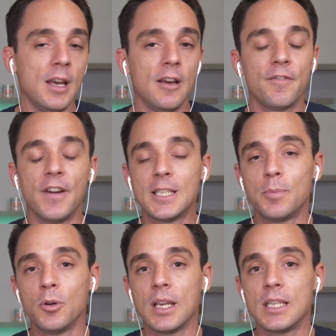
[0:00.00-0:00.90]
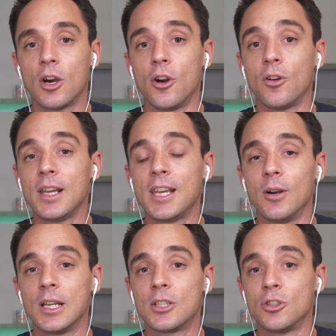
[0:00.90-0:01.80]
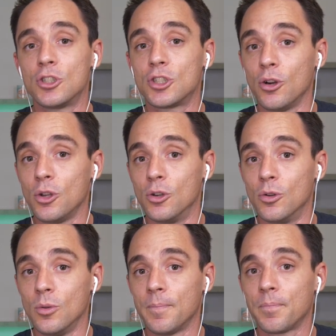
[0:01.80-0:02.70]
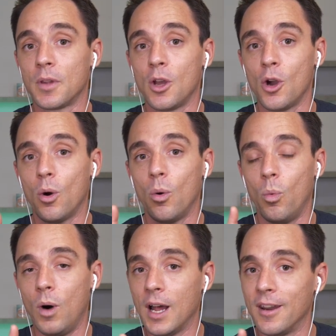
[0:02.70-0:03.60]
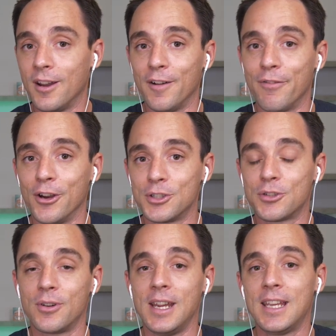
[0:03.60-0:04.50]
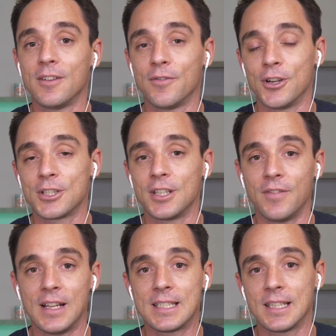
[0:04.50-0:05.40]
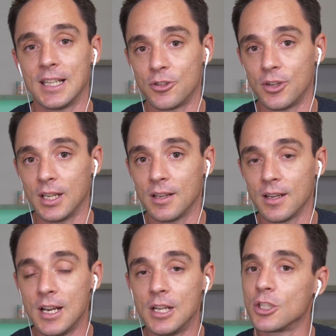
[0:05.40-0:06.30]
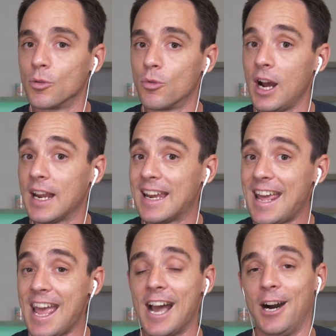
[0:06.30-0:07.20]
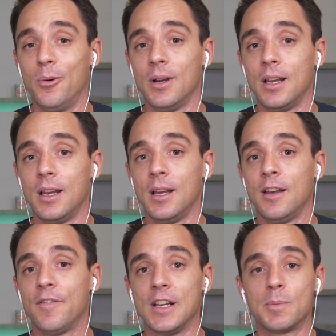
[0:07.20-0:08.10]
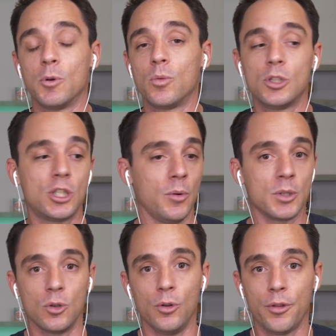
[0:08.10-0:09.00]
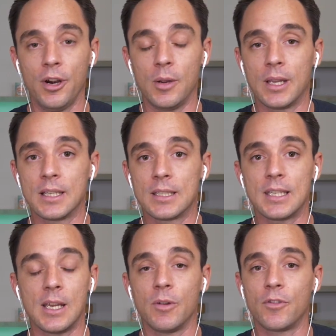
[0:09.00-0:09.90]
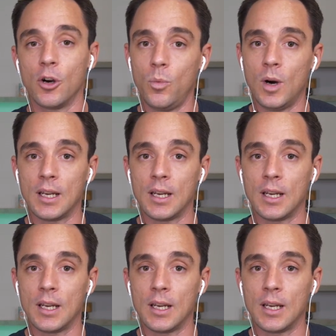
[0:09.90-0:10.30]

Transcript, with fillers: Facebook is only going to show you one of those three conversion events that they triggered. So right now, Facebook would show us all three. We can see we've got one